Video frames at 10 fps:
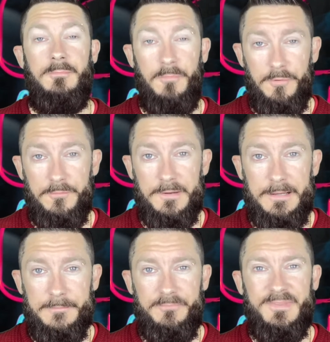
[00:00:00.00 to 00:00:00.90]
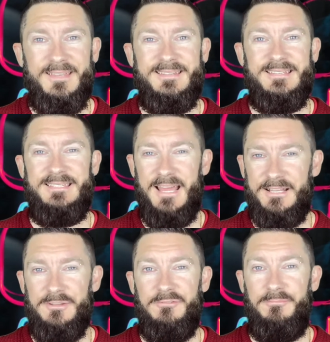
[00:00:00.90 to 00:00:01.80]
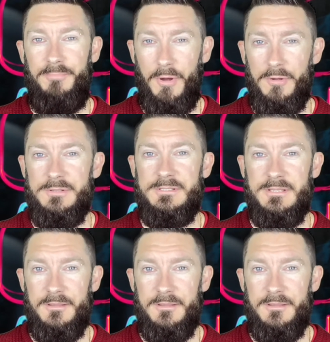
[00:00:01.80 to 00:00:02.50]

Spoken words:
movie, the detective burns